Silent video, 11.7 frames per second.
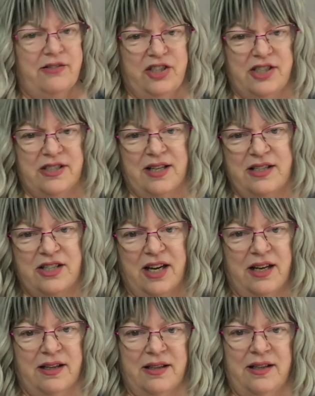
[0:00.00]
She's such
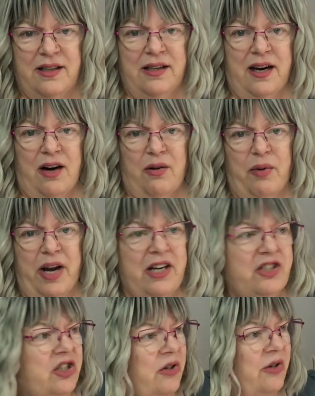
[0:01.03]
a
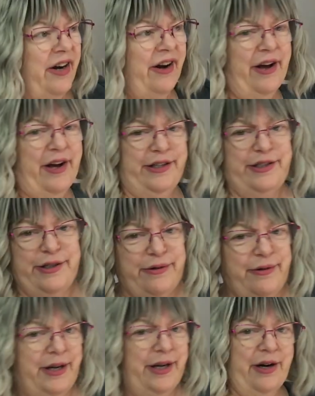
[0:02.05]
rancher and a
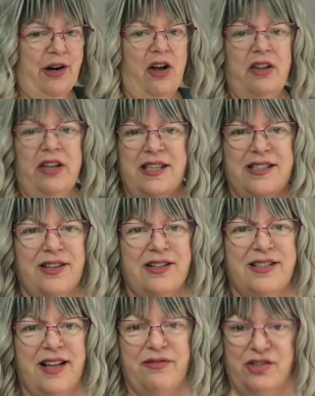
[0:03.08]
hunter and all this sort of
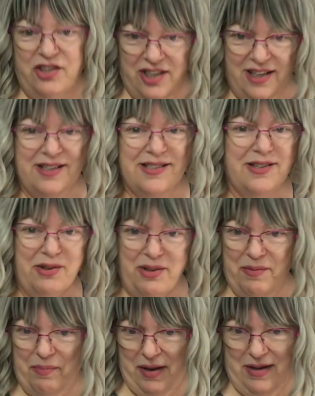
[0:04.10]
stuff, and she doesn't know
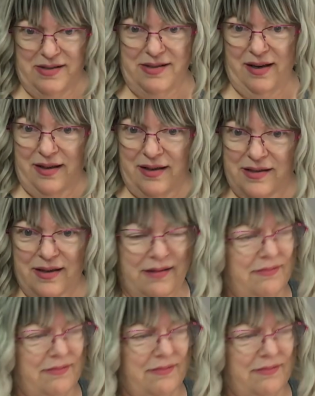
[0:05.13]
the basics?